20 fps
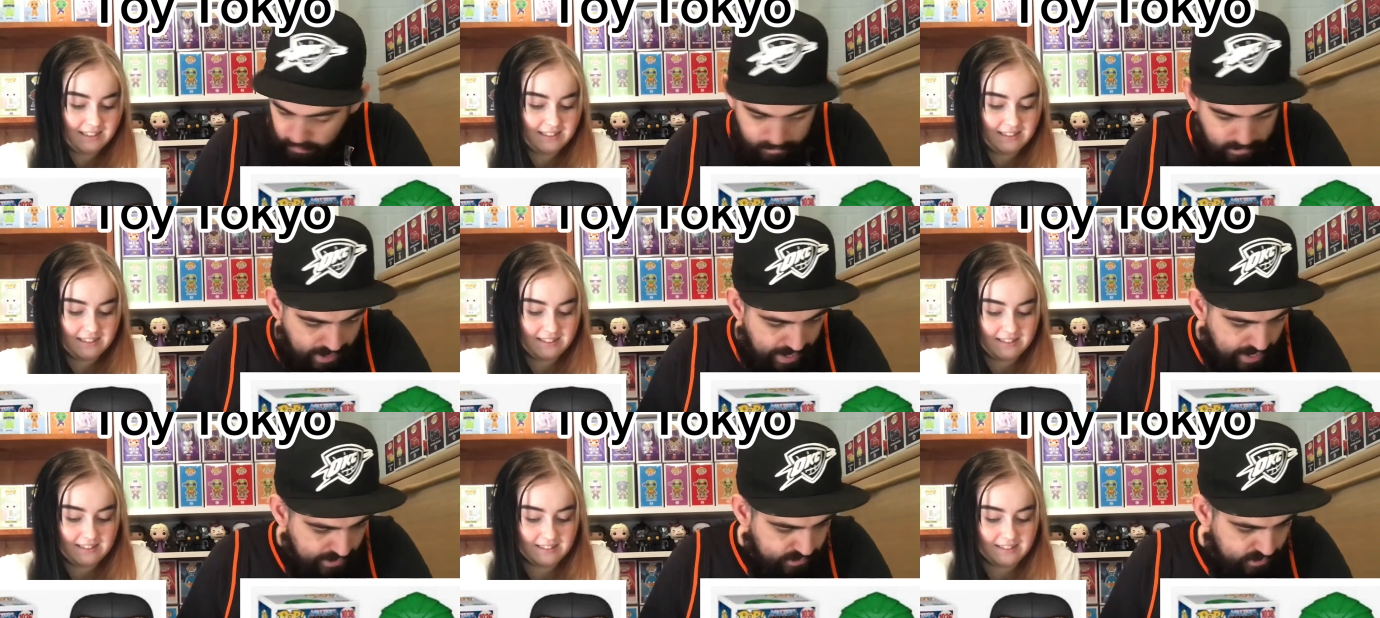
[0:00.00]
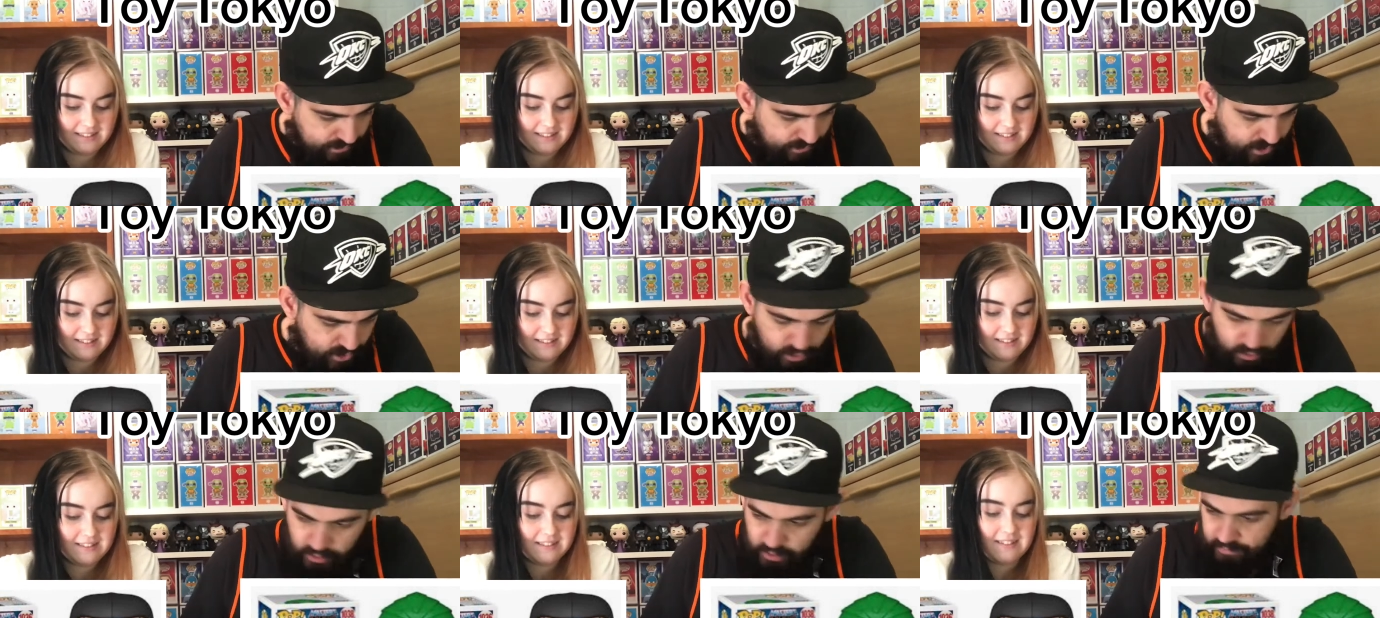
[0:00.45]
Speaker 1: Masters of
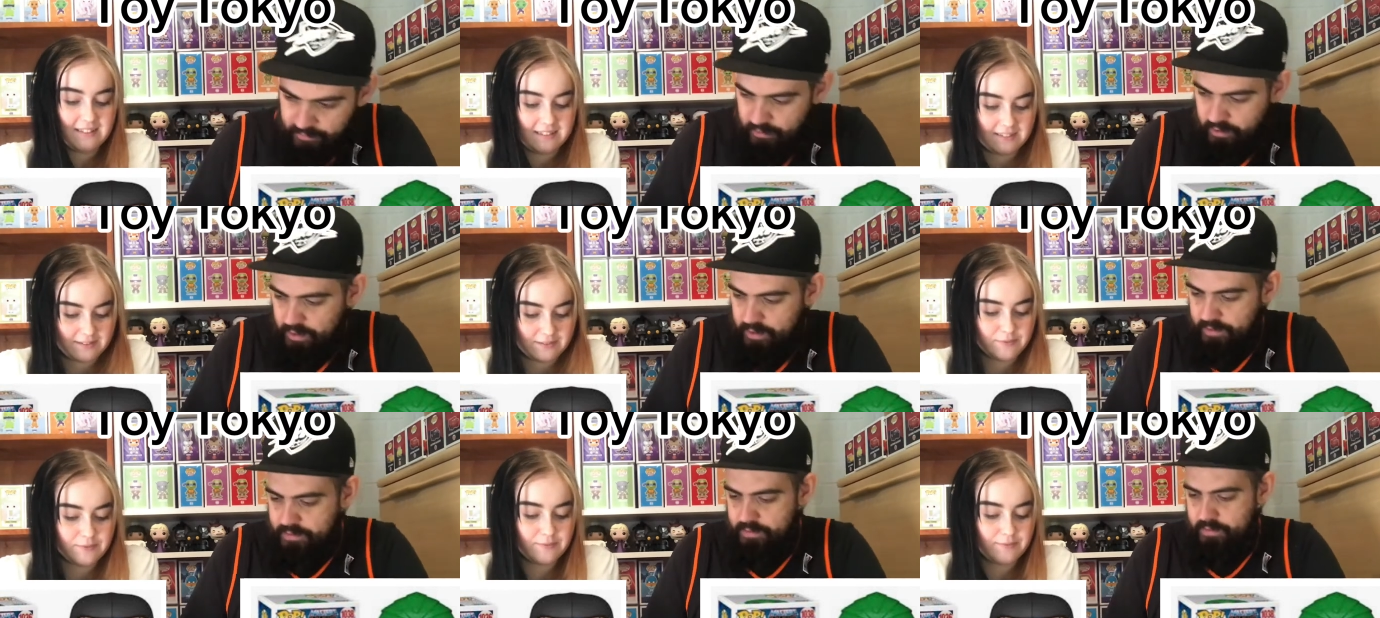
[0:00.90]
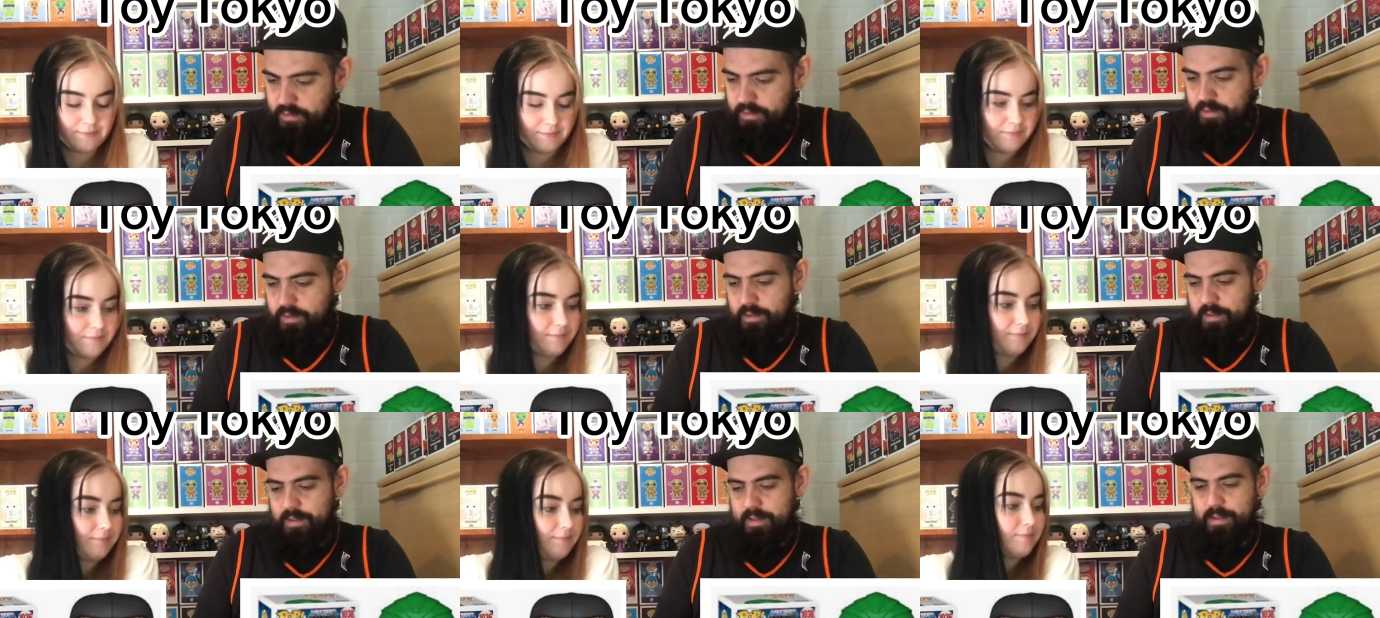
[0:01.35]
the Universe.
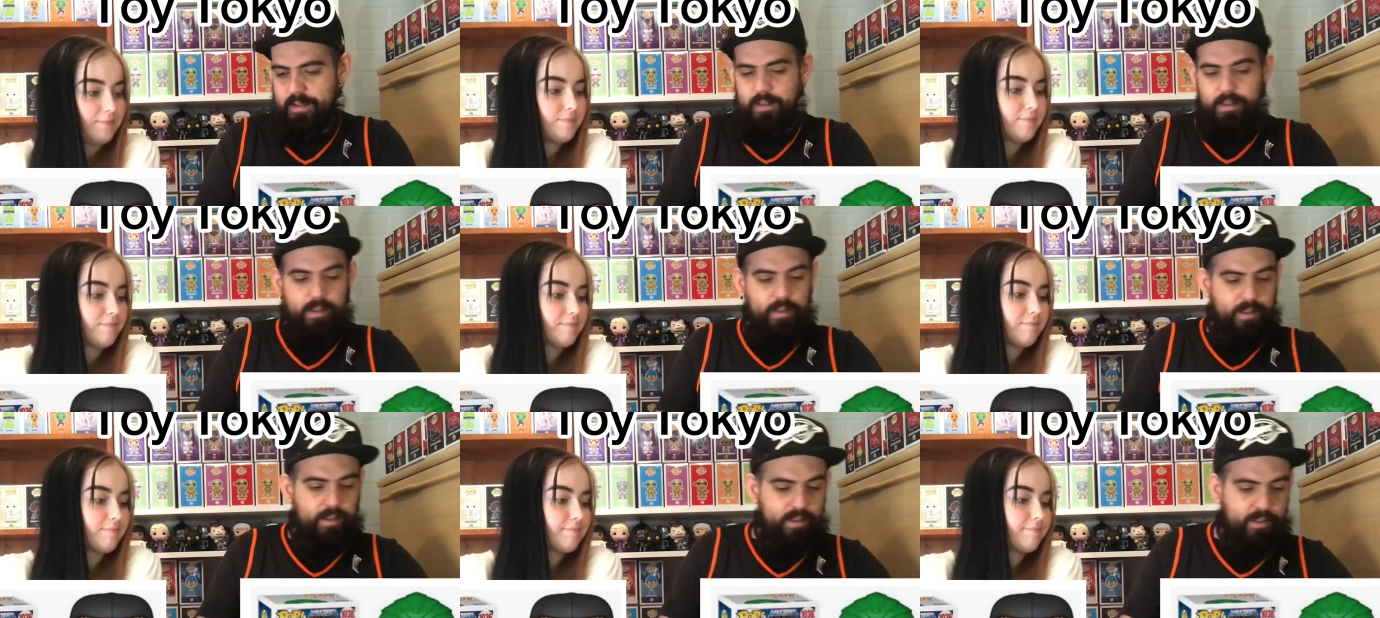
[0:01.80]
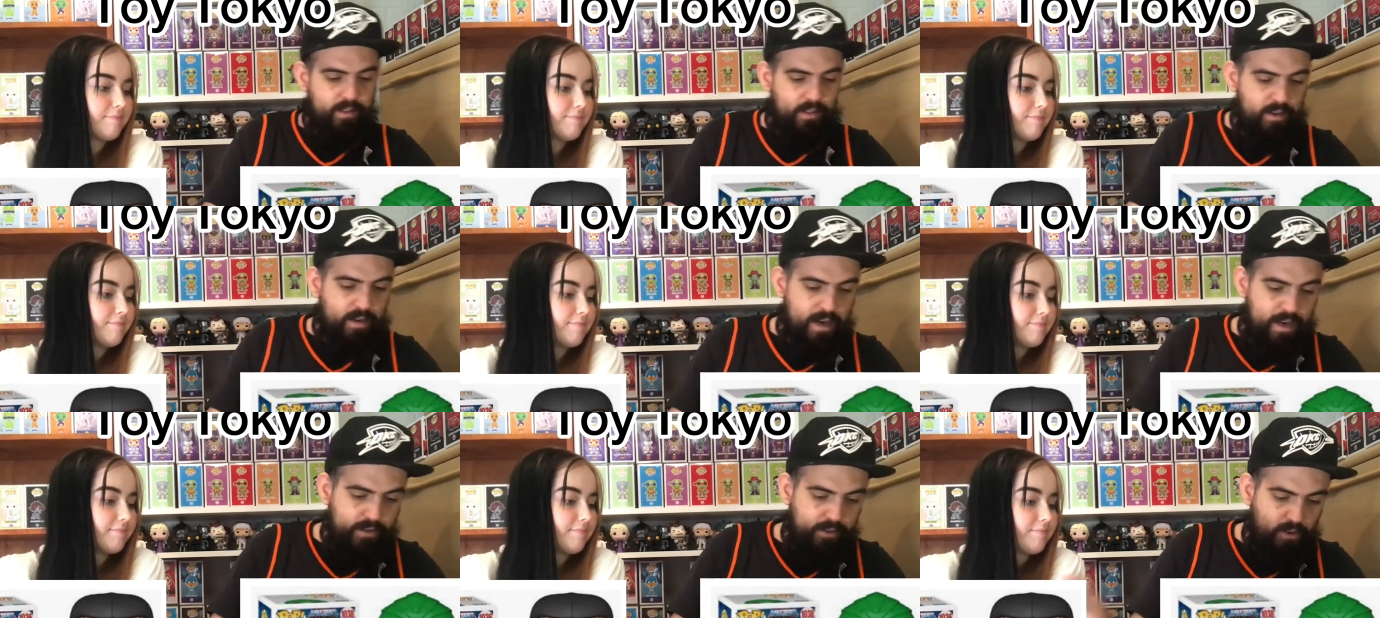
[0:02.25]

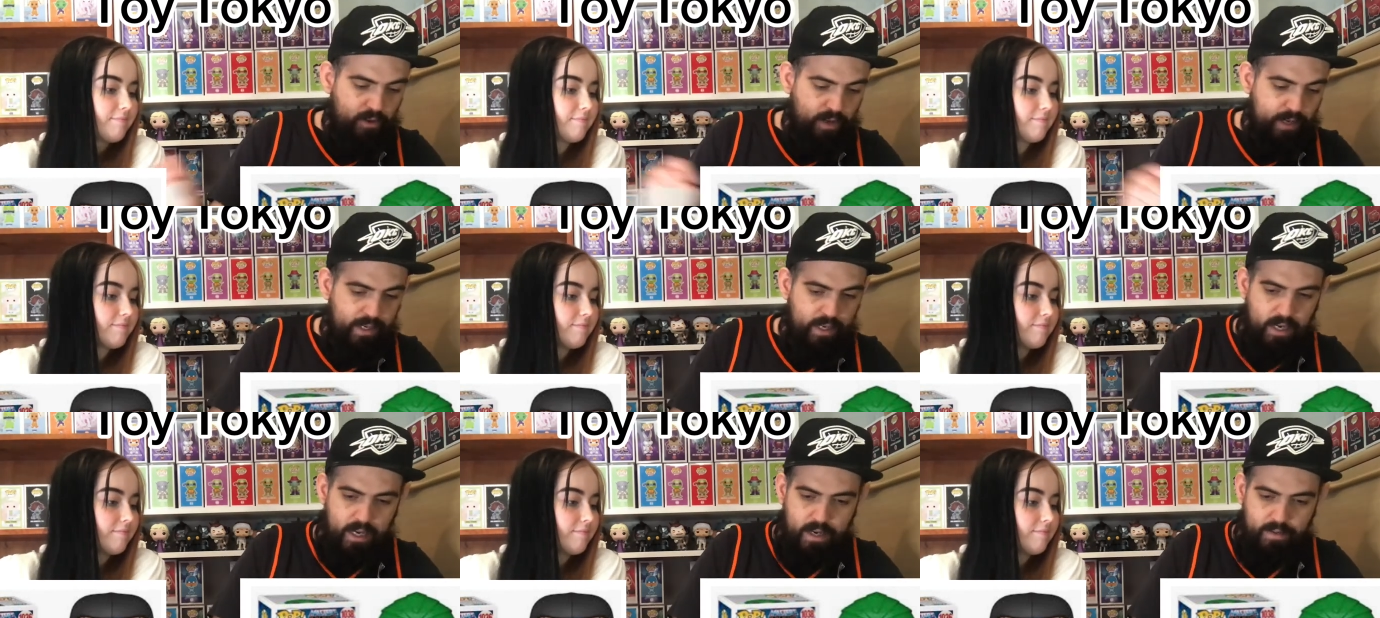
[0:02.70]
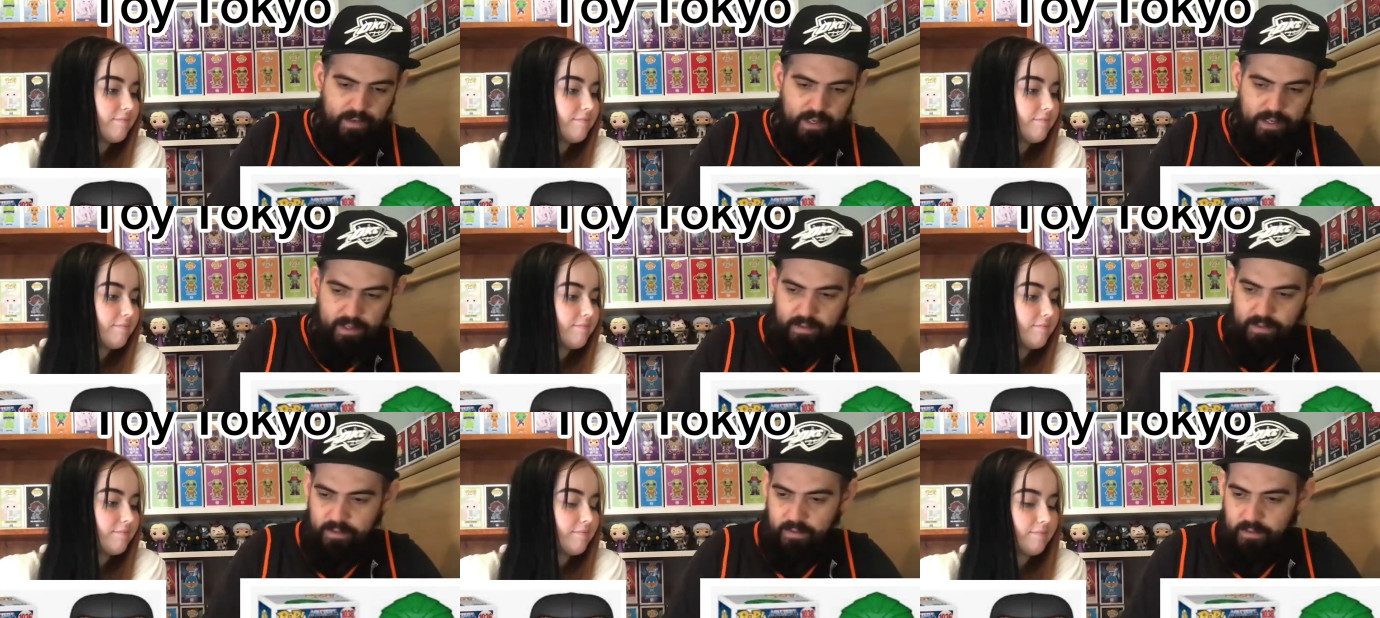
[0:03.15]
All right, turning
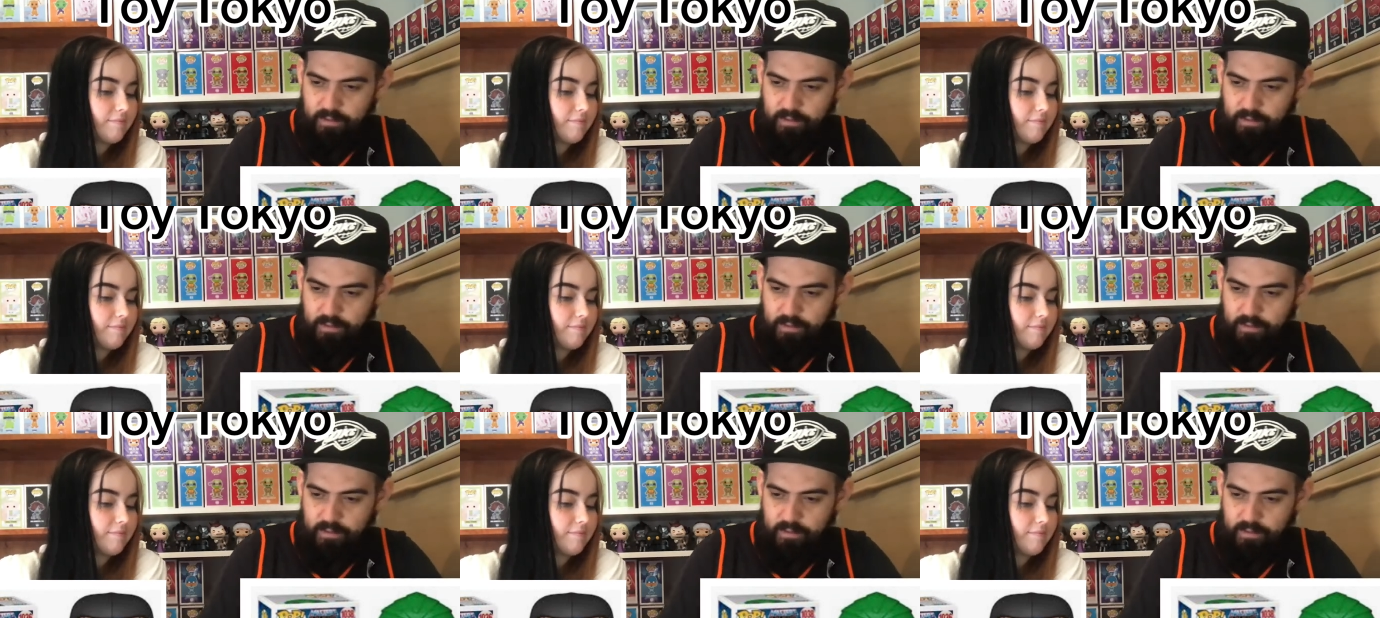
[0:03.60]
over.